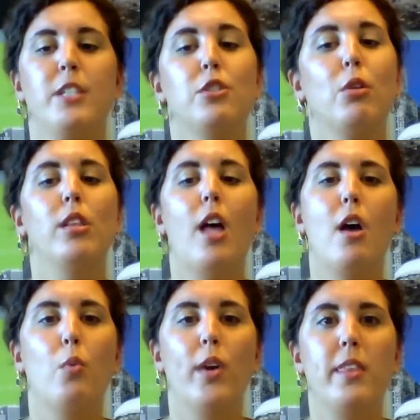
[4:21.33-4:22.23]
So
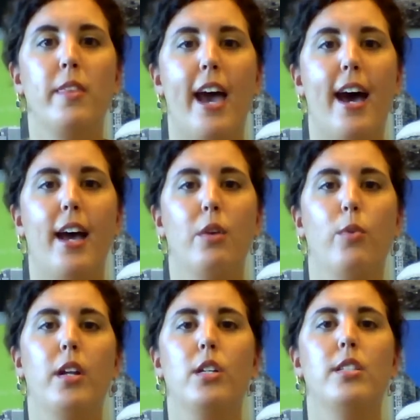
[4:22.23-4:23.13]
along with that,
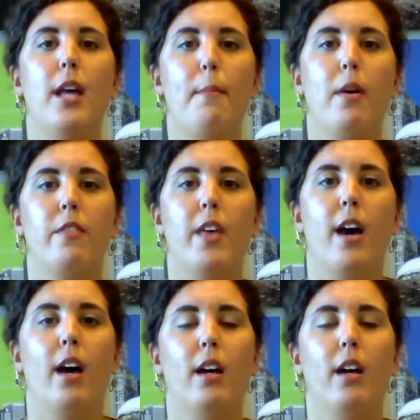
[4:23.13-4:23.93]
what are some of the